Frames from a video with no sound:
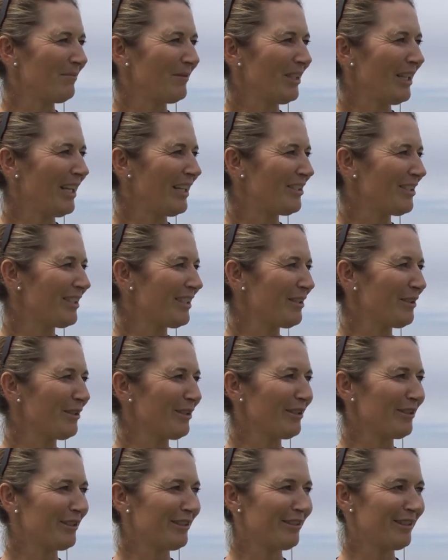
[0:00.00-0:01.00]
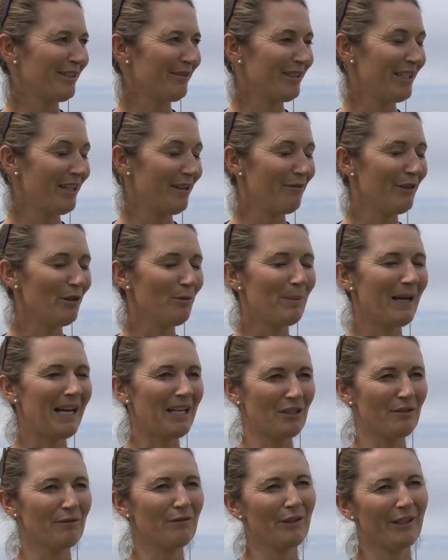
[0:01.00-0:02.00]
yeah, just to see a real
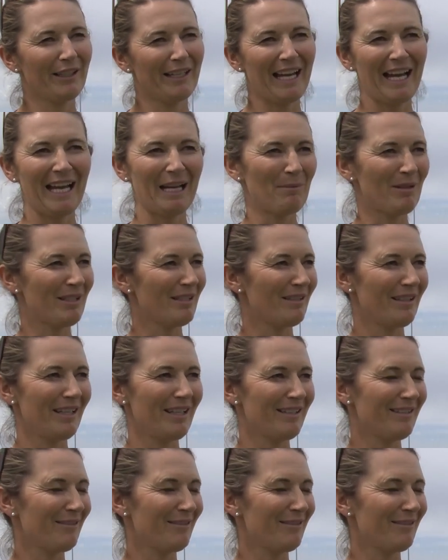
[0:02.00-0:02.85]
passion for the game is,